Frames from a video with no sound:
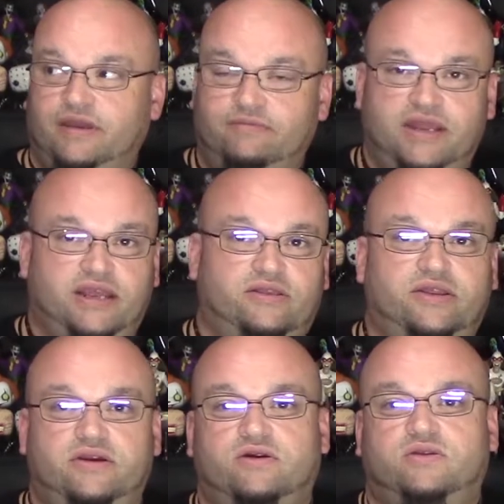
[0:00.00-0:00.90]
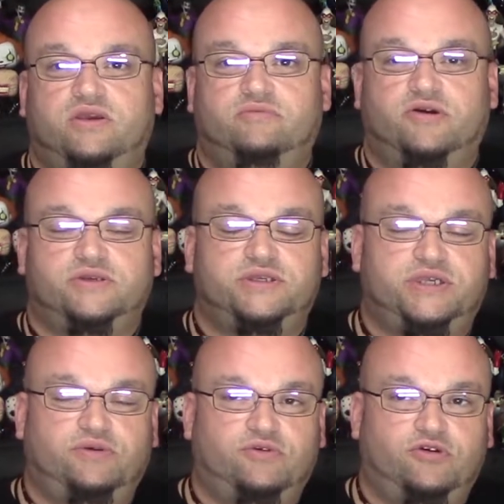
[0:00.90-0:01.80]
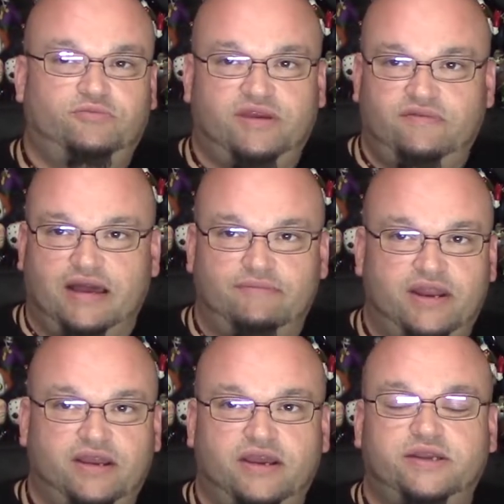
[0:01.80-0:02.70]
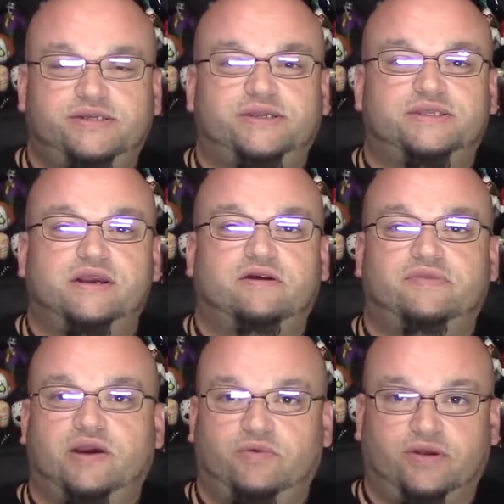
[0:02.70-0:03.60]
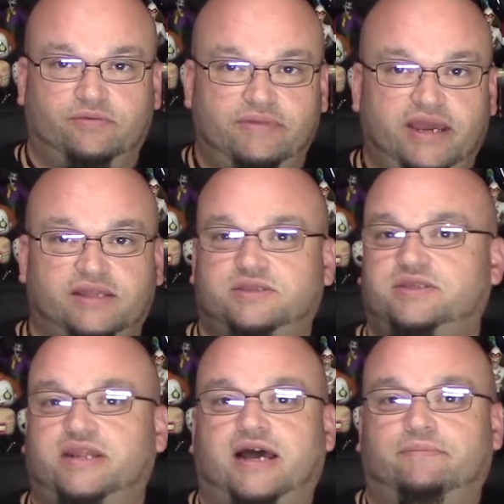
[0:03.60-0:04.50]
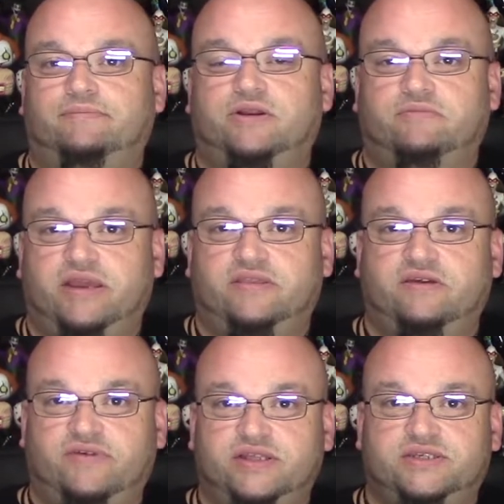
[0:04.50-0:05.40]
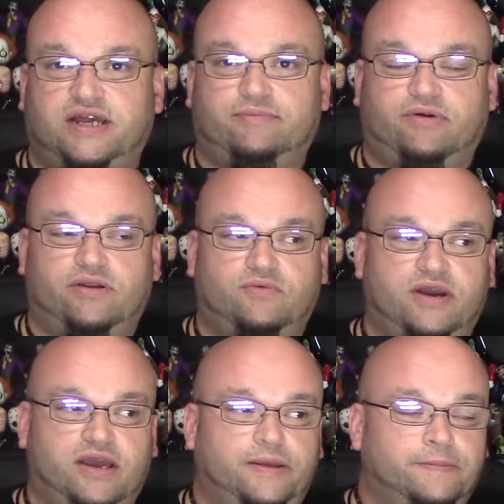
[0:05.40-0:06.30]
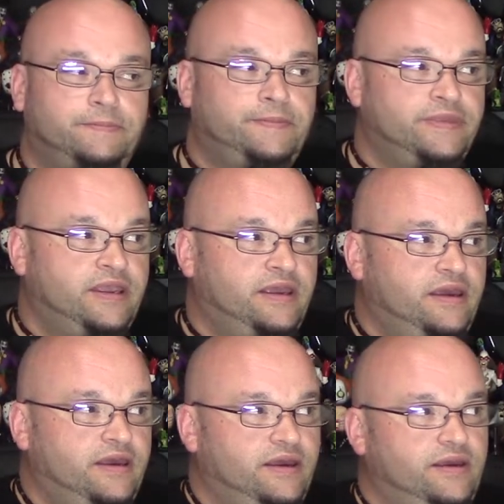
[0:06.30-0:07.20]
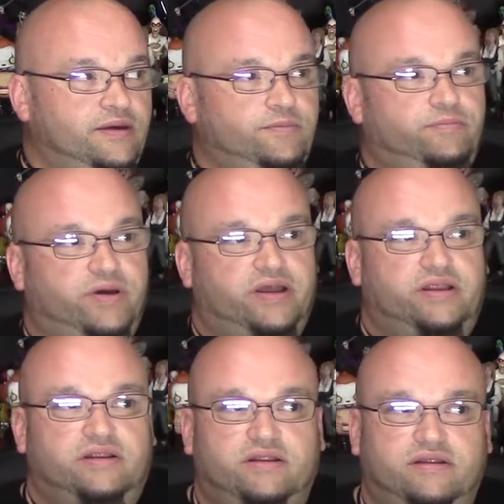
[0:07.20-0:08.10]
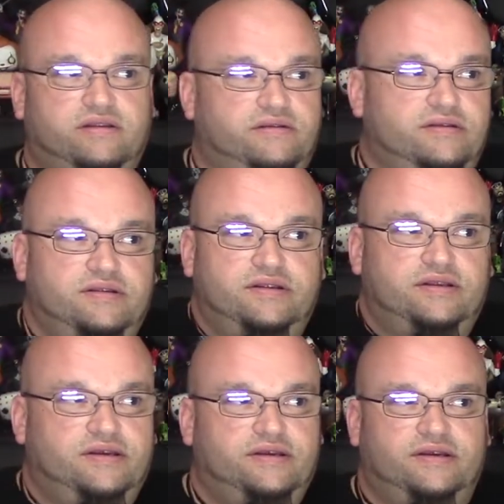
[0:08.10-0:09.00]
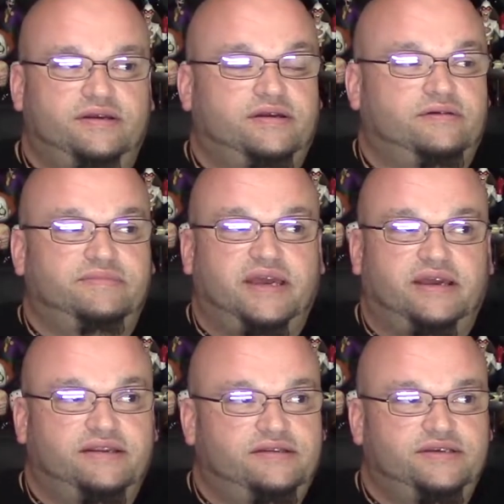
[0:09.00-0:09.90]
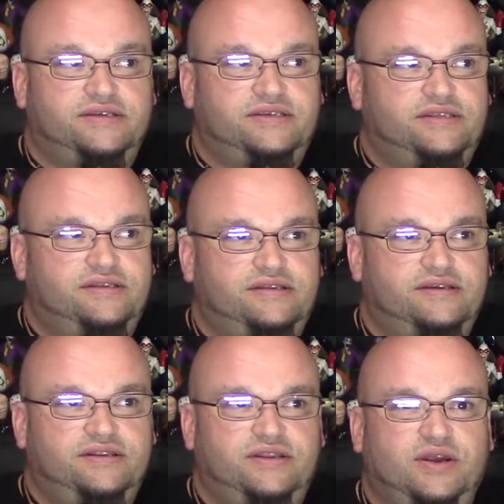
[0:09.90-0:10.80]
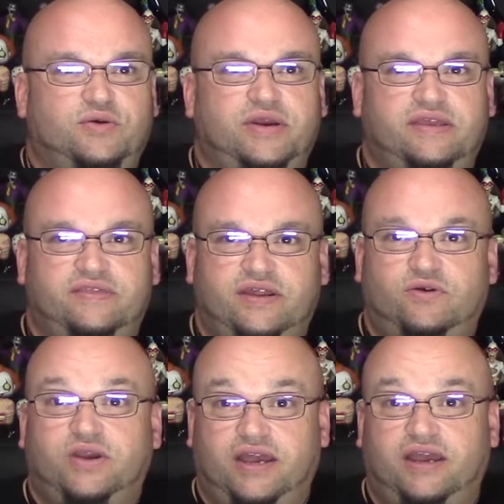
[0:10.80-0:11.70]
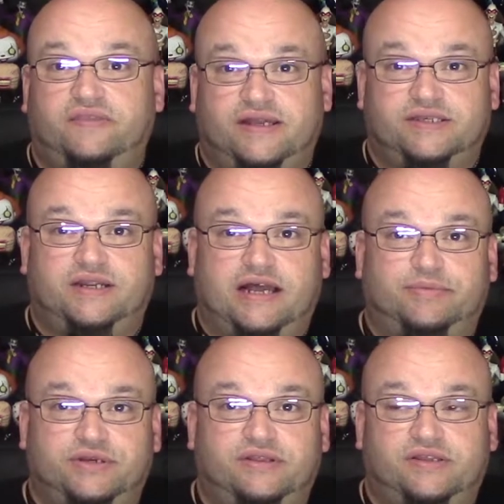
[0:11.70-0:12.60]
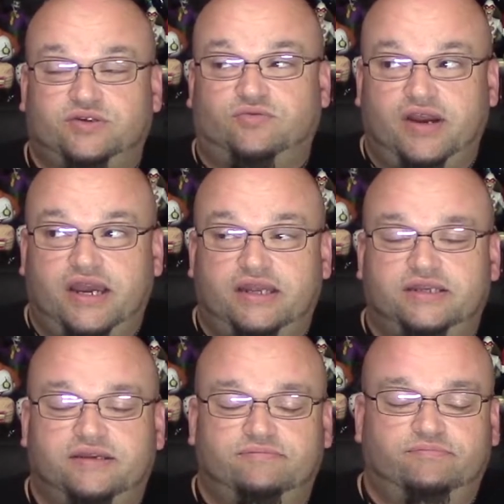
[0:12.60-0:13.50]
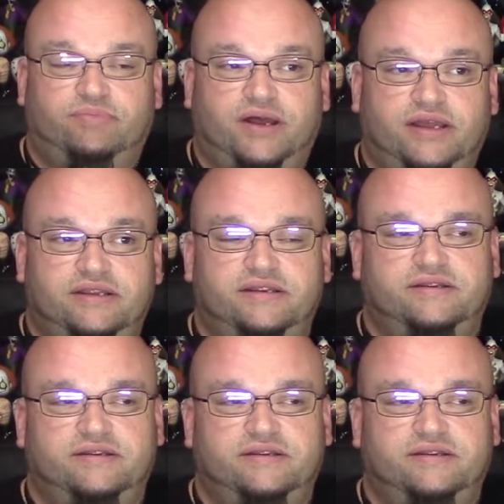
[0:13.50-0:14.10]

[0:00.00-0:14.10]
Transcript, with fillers: immediately to go to the emergency room. They've got medications there that will make it stop, you know, make the event stop right away. But oh man, just knowing that okay, that's an option, that's great, but